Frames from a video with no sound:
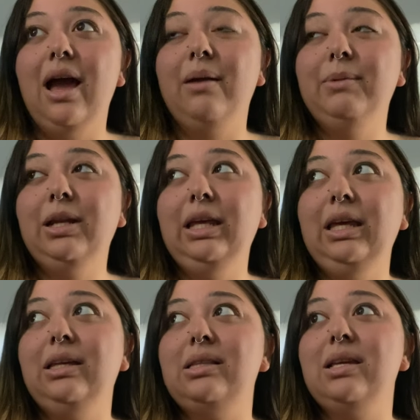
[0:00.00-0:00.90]
I'm gonna
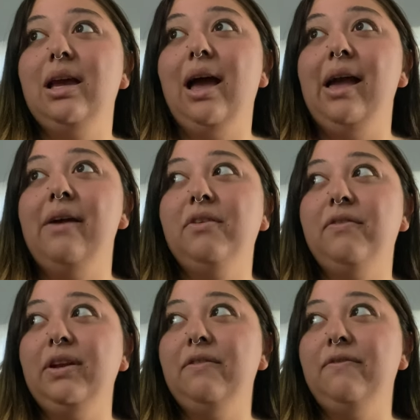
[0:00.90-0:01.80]
eat. I have to
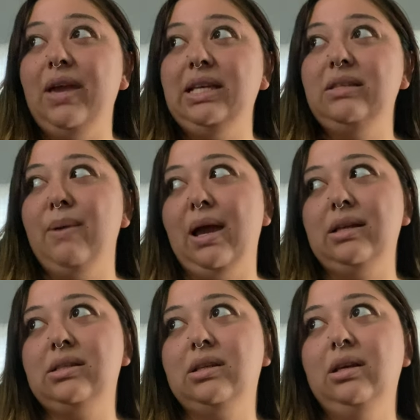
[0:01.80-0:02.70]
find a face
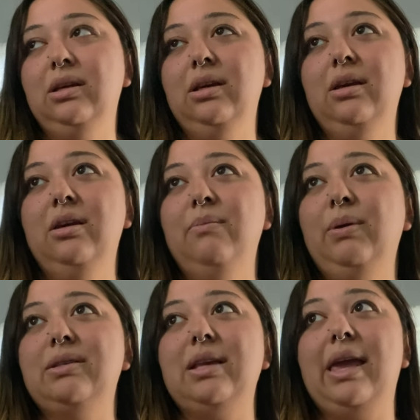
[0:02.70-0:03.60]
mask
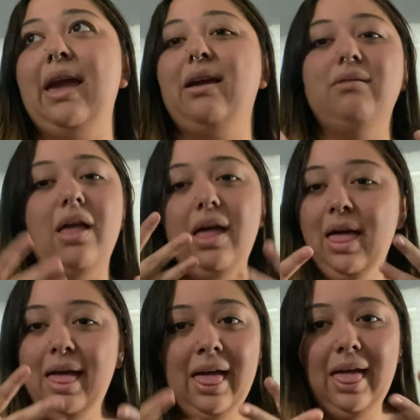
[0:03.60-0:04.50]
because I can't
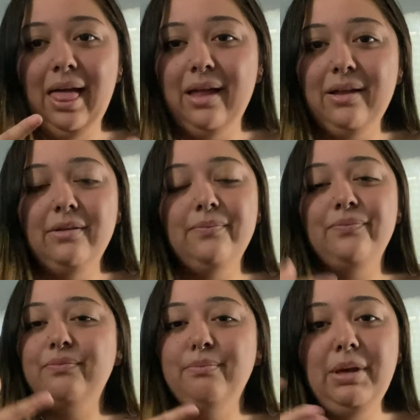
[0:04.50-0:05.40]

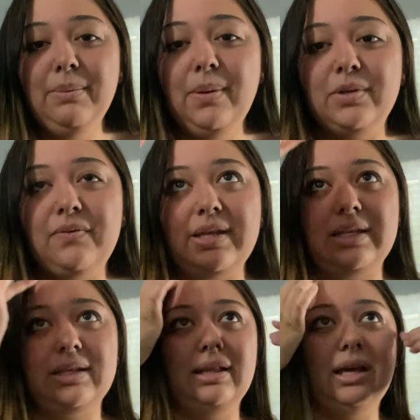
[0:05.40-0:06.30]
be in people's faces like